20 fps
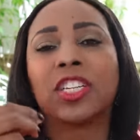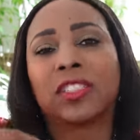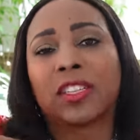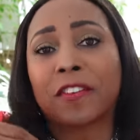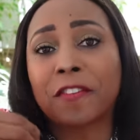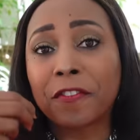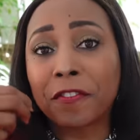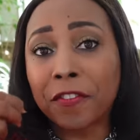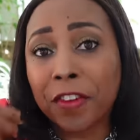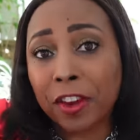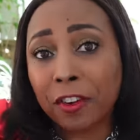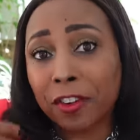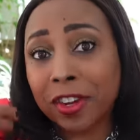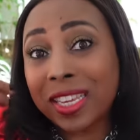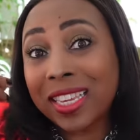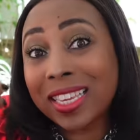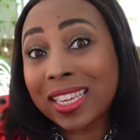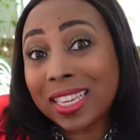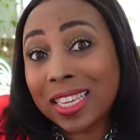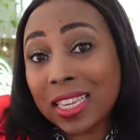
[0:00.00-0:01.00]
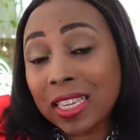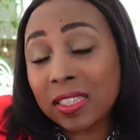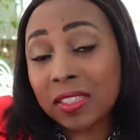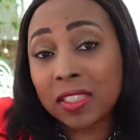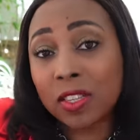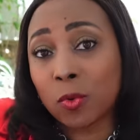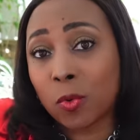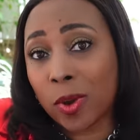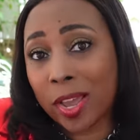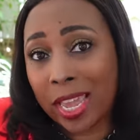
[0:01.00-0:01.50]
is a very
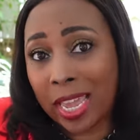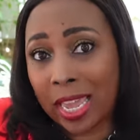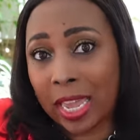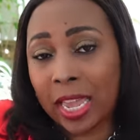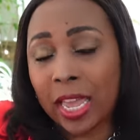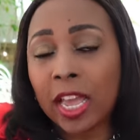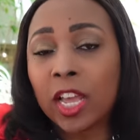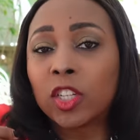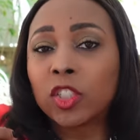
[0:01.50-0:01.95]
easy way